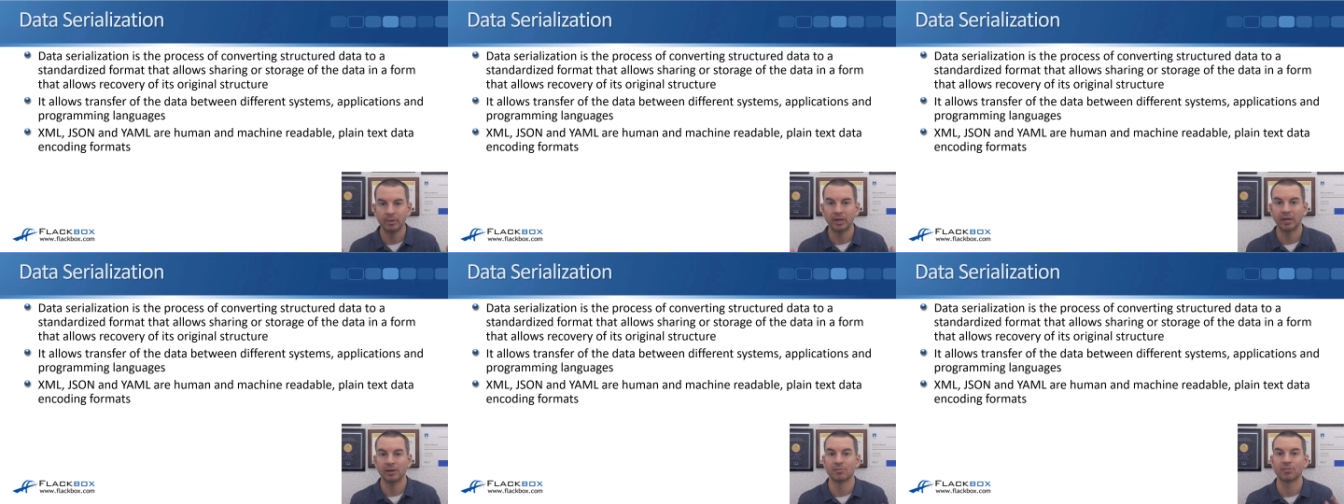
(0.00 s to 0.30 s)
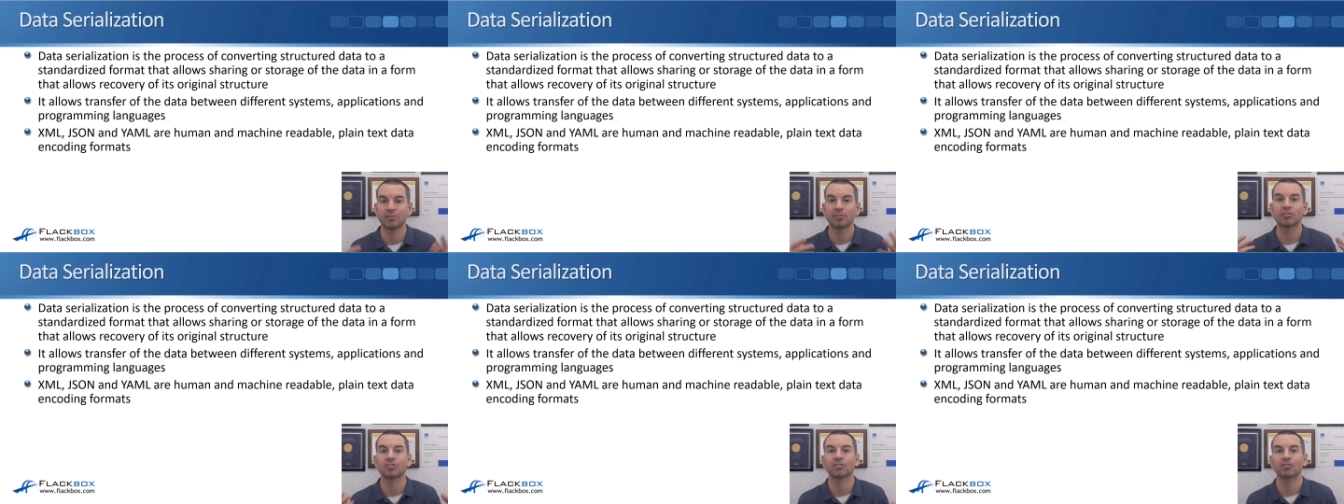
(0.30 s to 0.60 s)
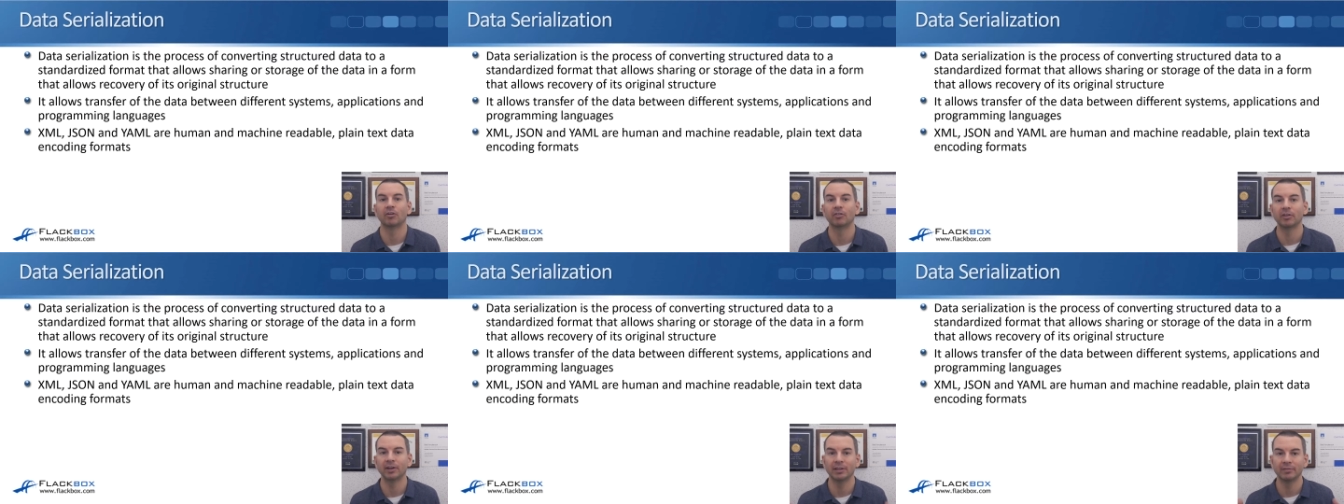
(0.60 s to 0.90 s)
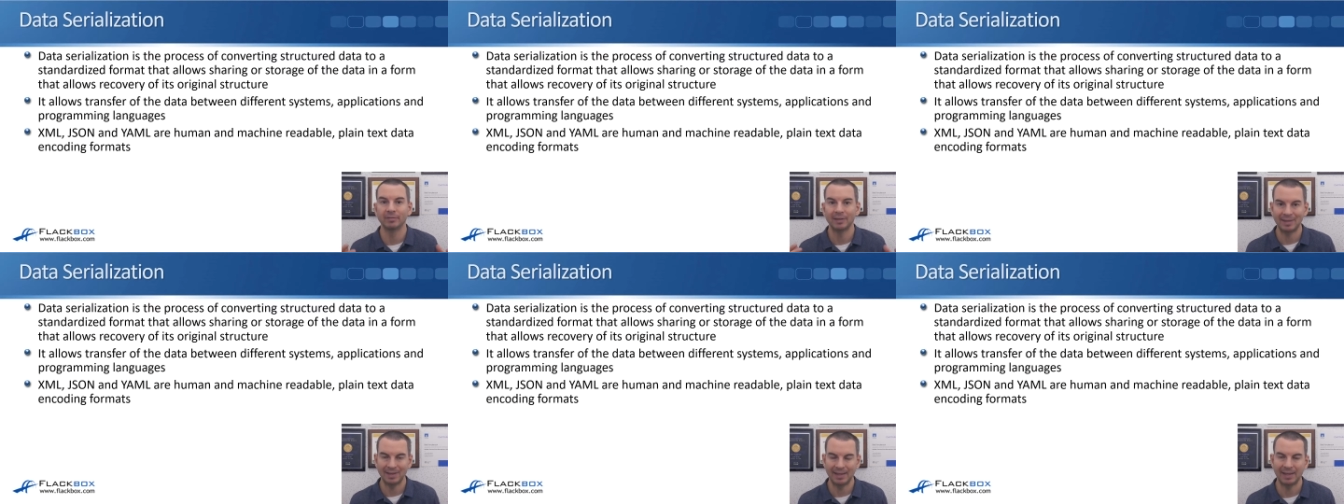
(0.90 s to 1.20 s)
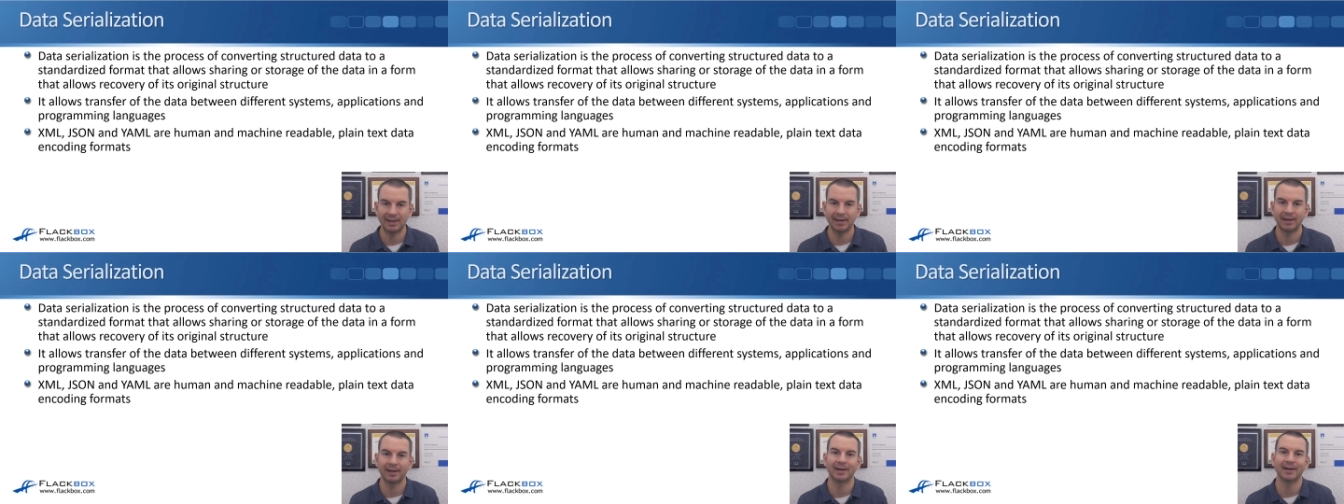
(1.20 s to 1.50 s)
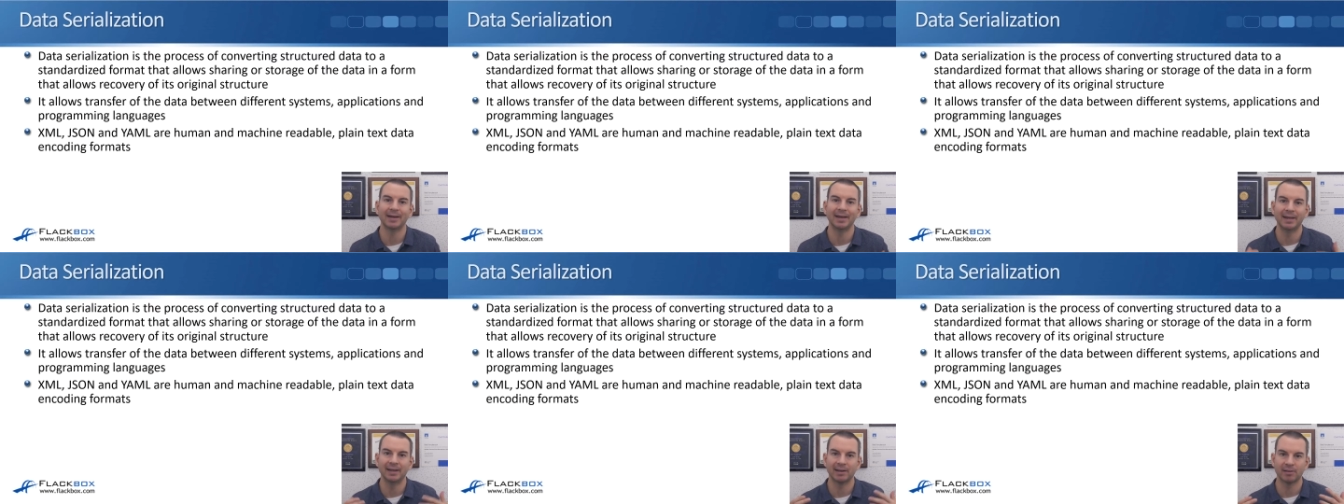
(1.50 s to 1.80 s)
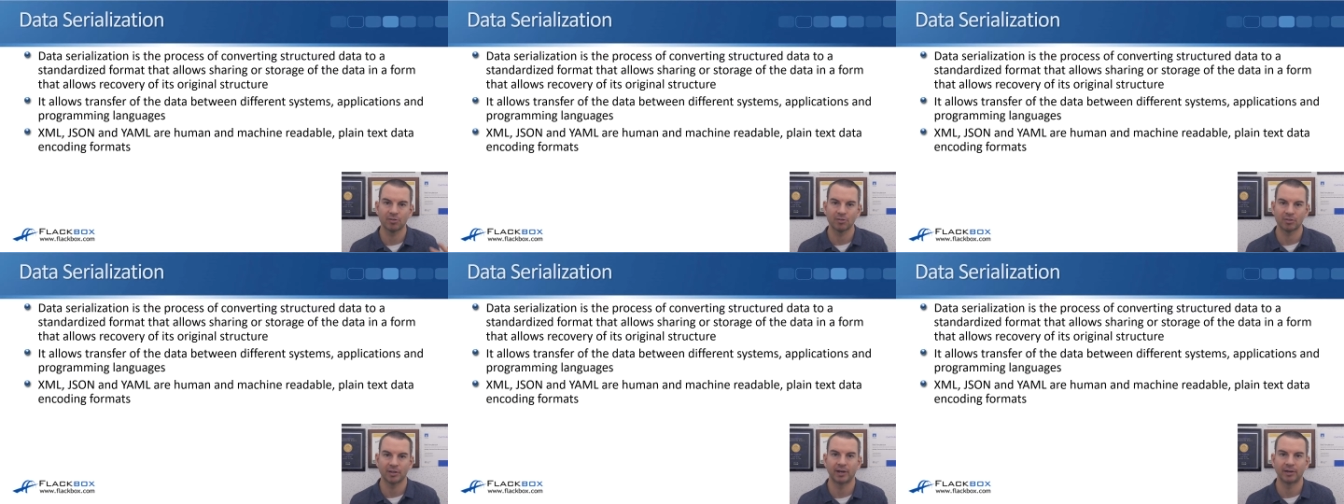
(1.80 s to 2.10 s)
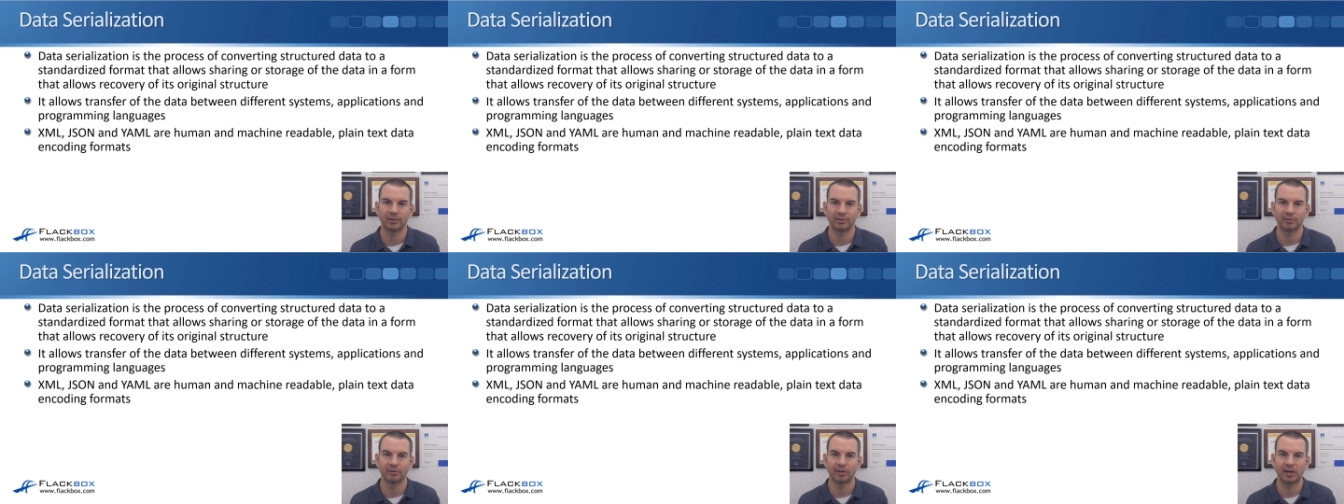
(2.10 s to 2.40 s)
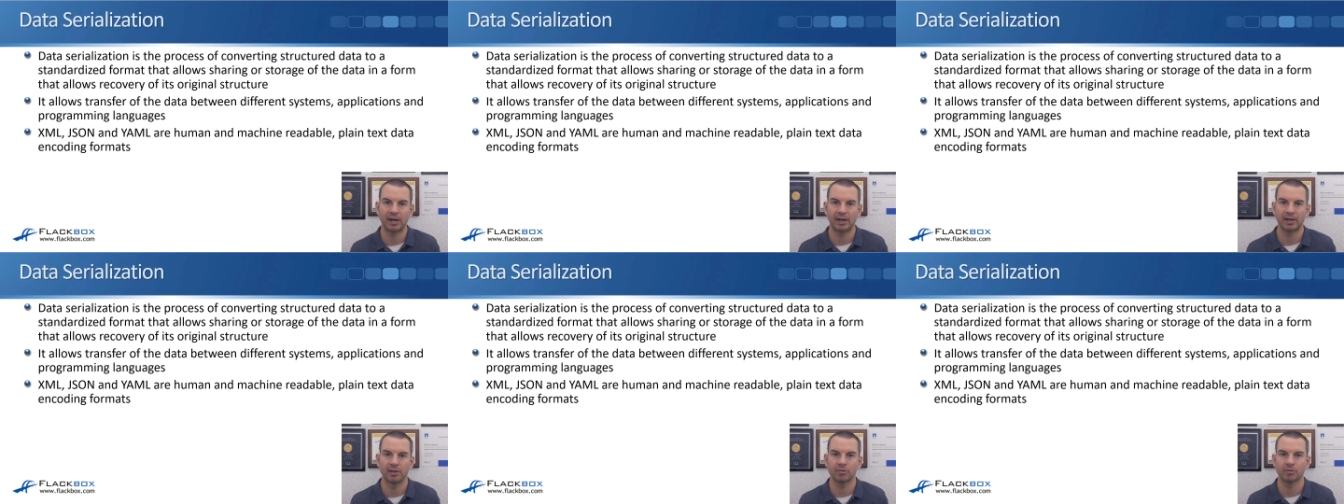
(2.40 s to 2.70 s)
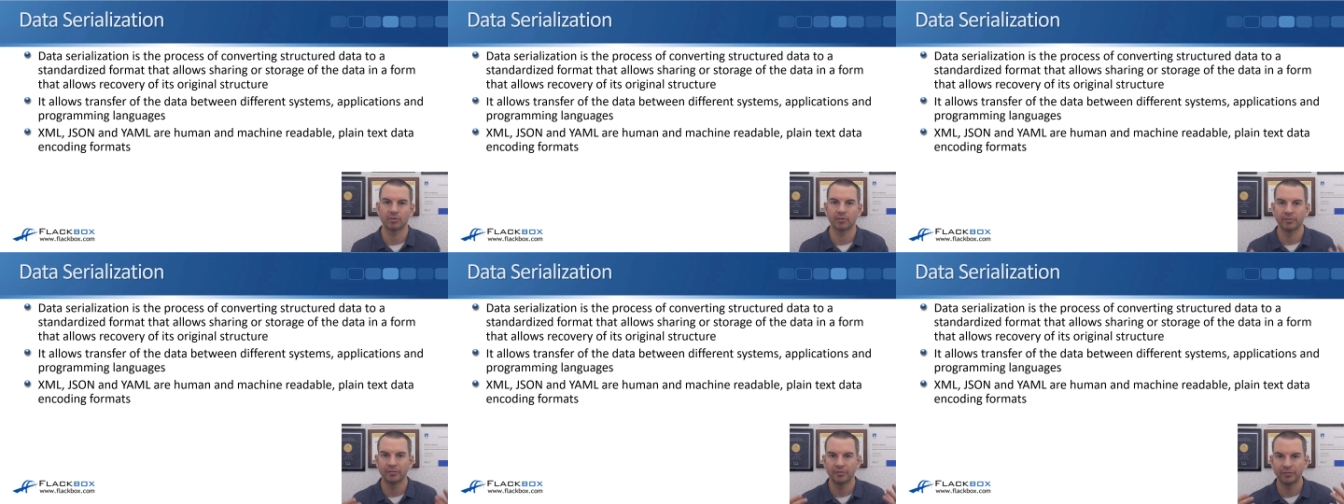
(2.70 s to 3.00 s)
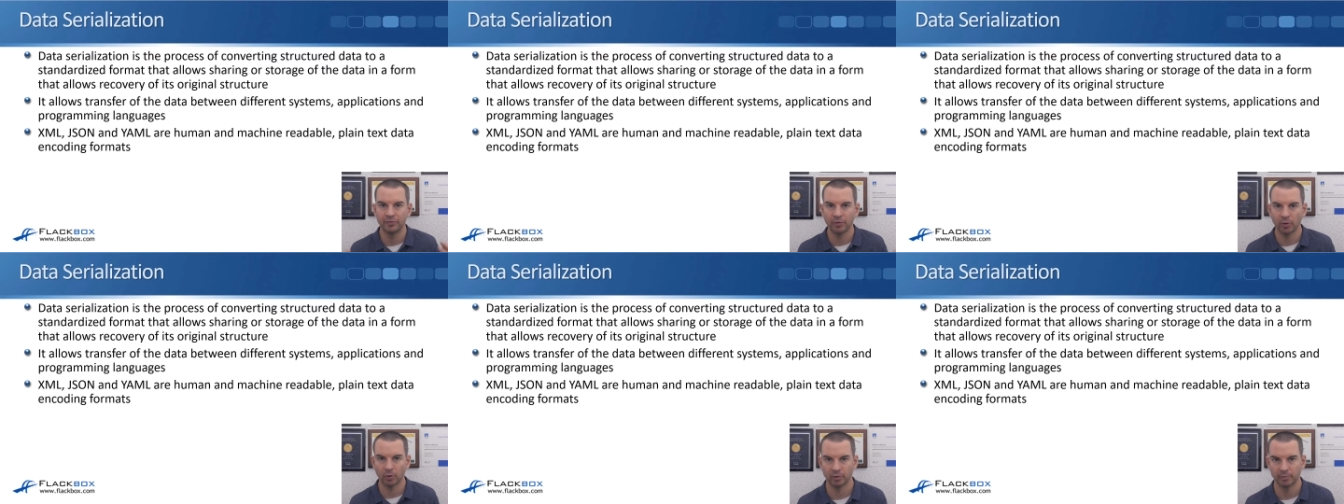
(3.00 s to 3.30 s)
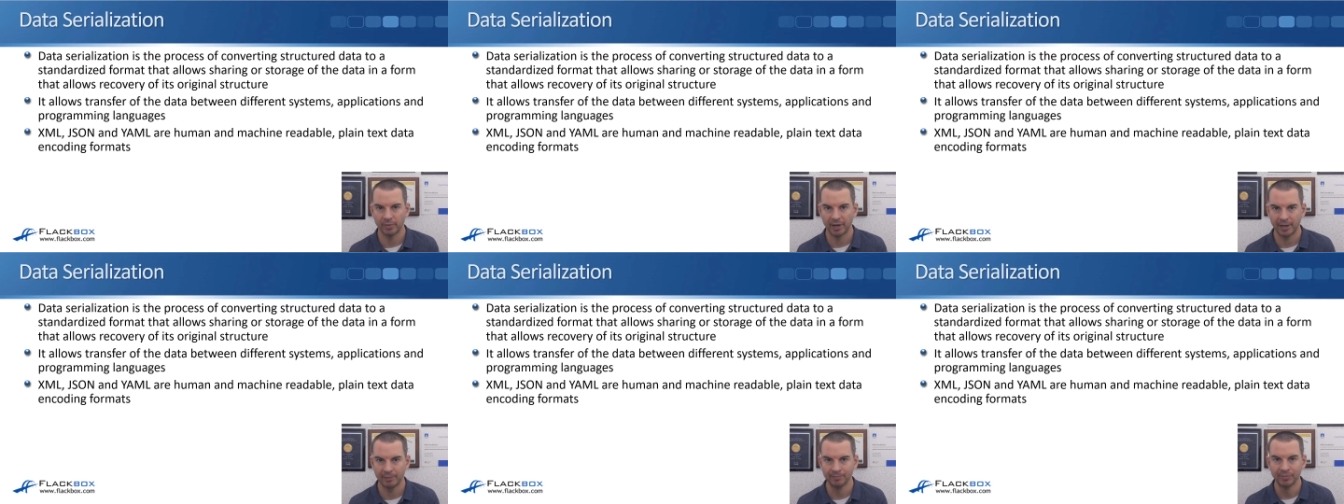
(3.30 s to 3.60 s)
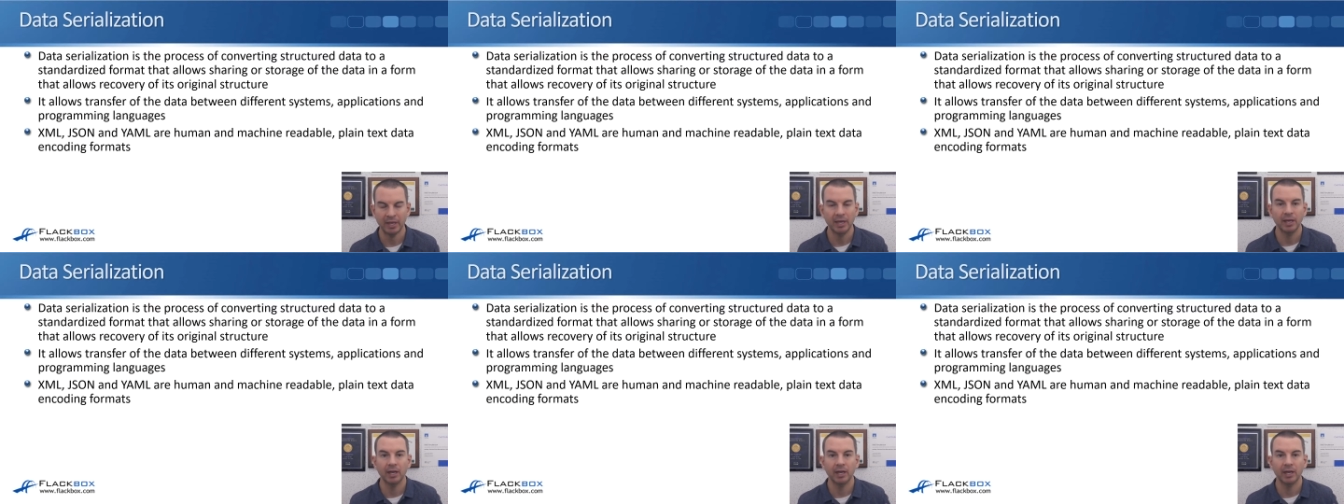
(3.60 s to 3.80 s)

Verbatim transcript: because it's storing the data in a standardized format.